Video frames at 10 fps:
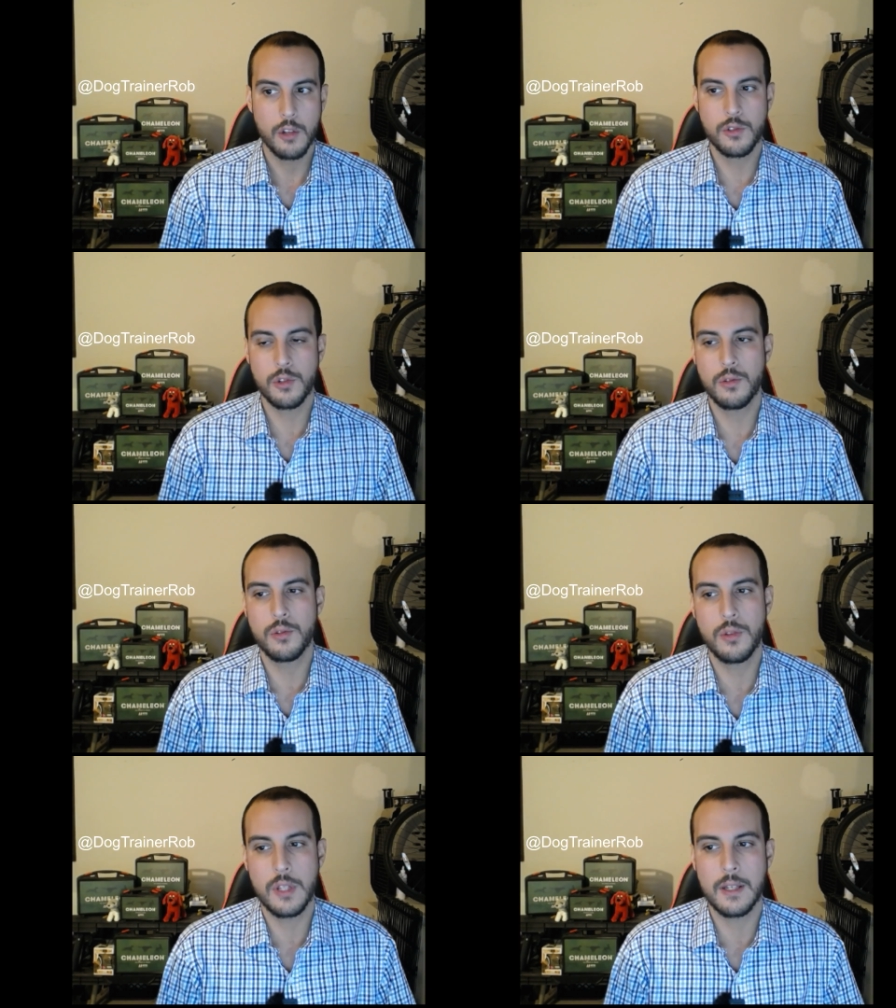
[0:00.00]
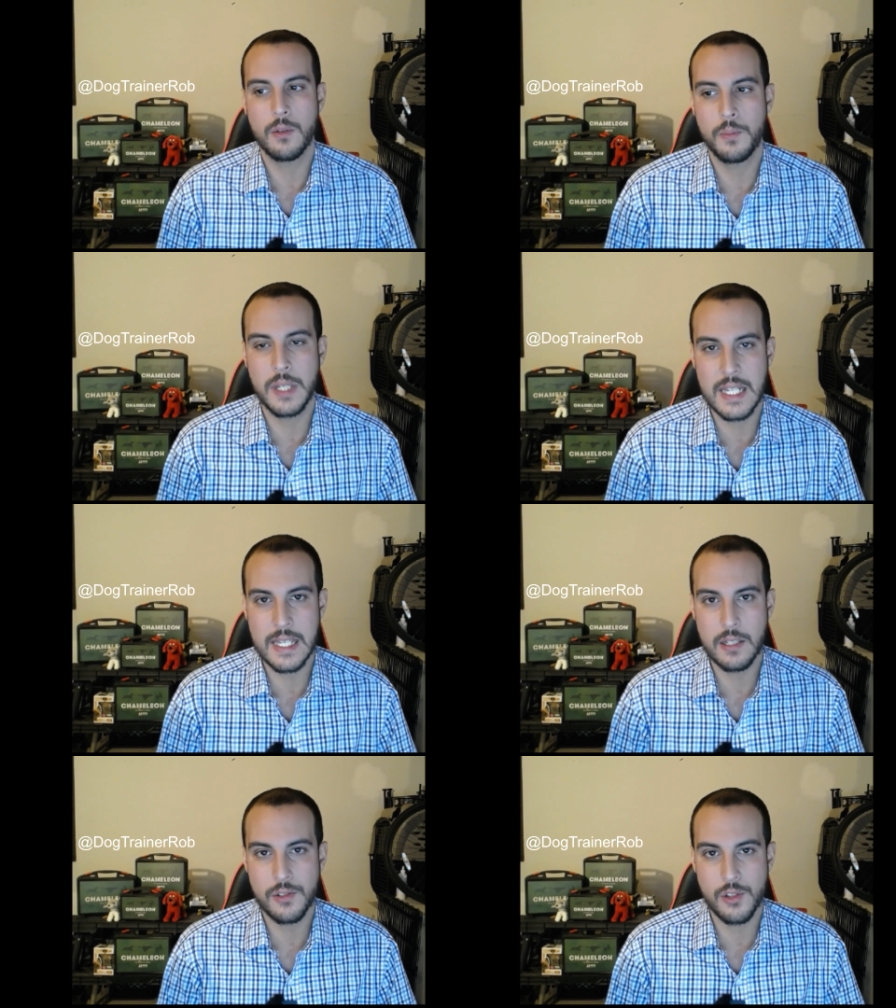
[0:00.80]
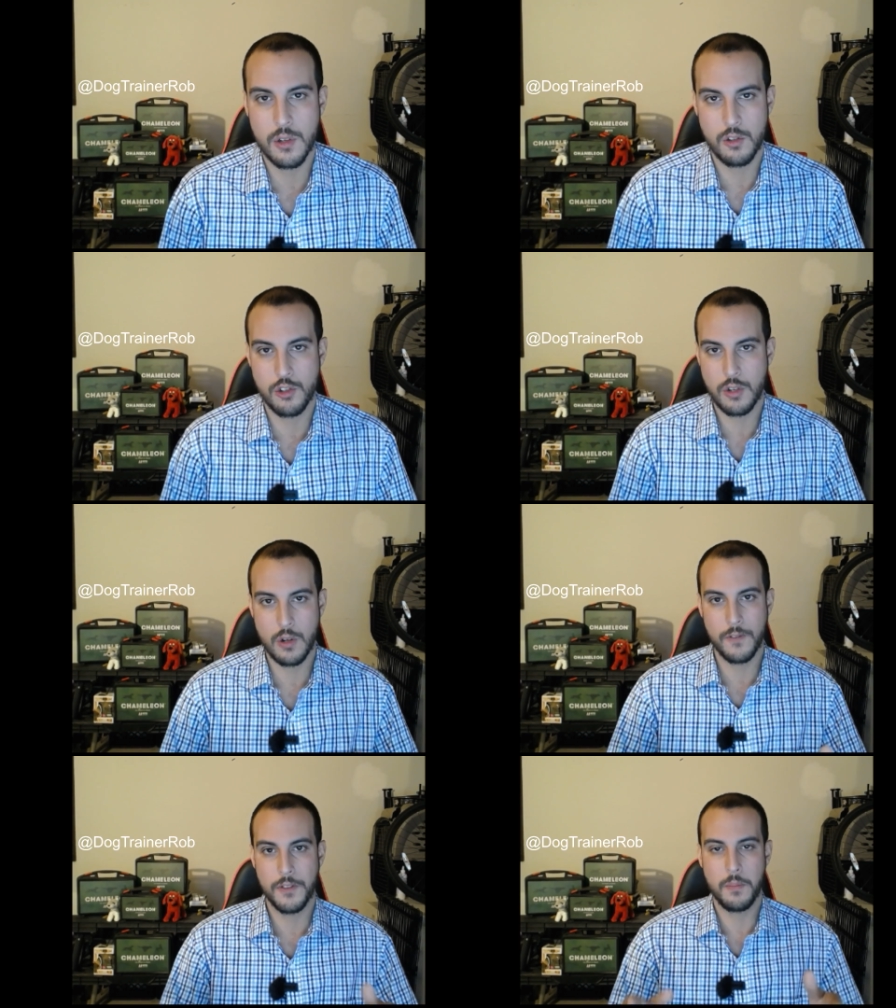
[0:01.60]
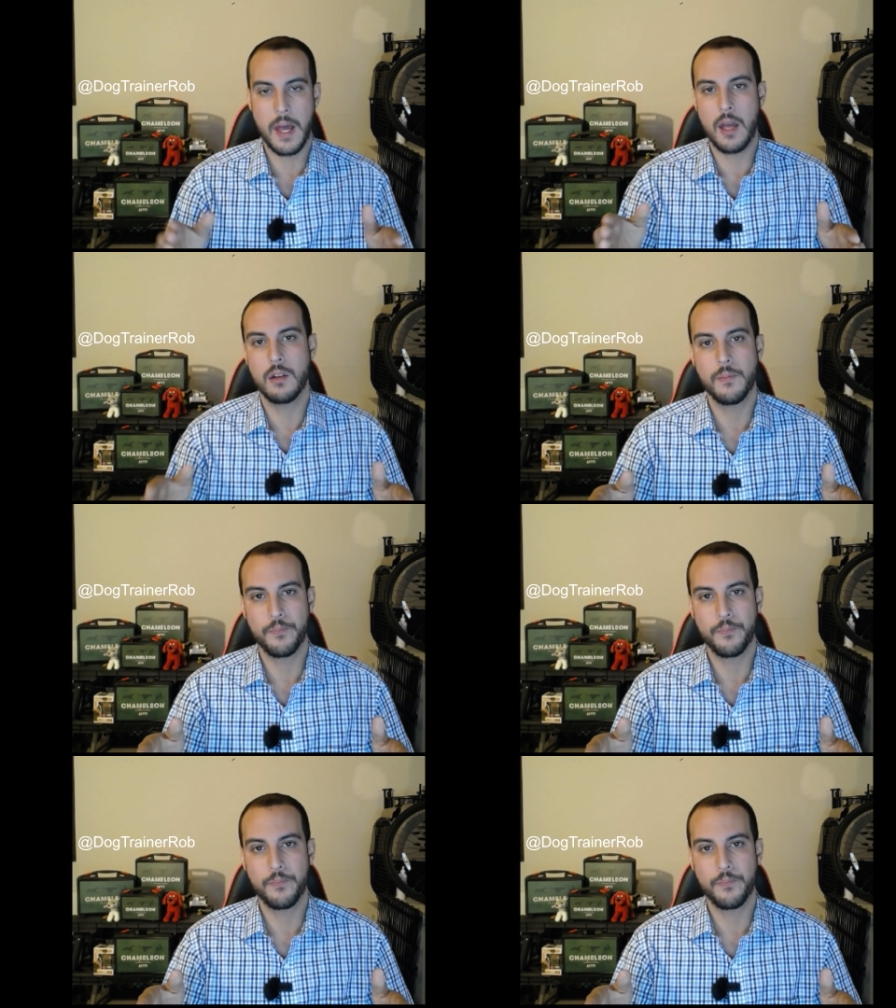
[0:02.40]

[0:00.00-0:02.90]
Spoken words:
to do the obedience straight off the bat